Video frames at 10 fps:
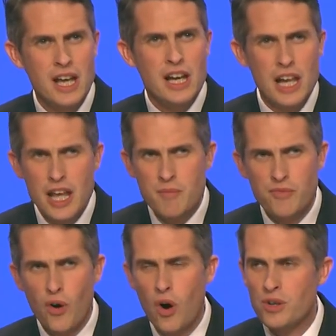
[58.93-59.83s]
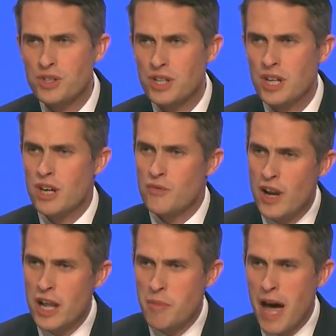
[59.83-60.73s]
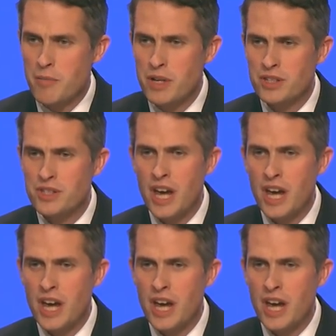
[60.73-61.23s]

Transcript: Liam Fox, Philip Hammond,